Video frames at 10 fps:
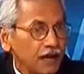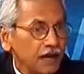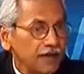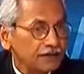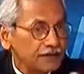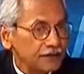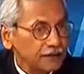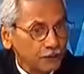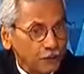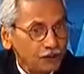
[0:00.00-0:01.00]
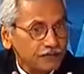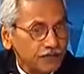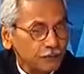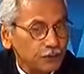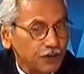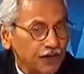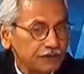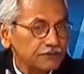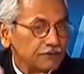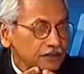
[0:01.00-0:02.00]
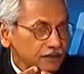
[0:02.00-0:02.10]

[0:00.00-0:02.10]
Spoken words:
and in all of them you have